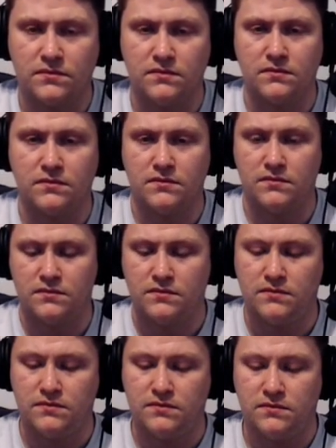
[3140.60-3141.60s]

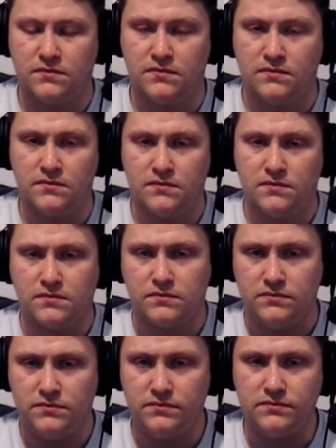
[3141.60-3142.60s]

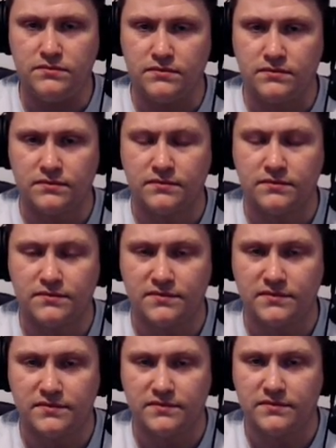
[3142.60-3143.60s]

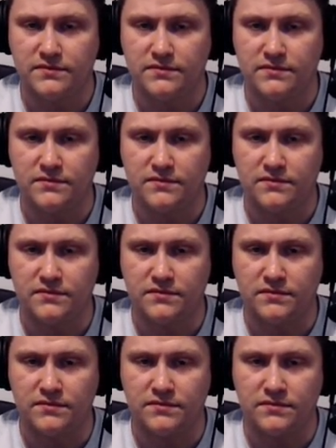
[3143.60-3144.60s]

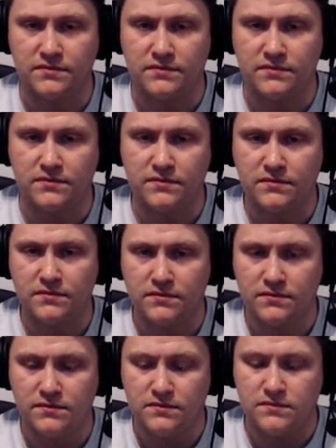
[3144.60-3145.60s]

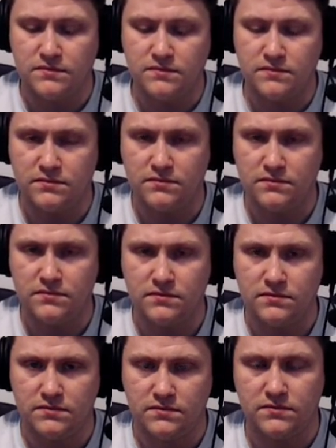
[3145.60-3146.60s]

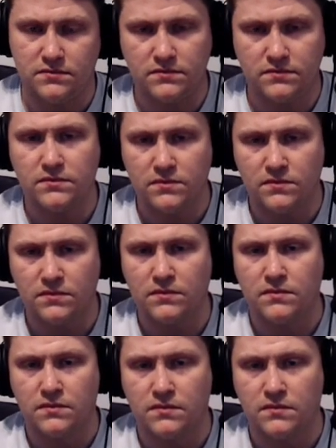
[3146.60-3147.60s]

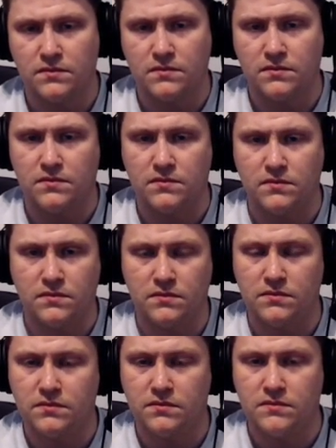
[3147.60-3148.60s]
(not speaking)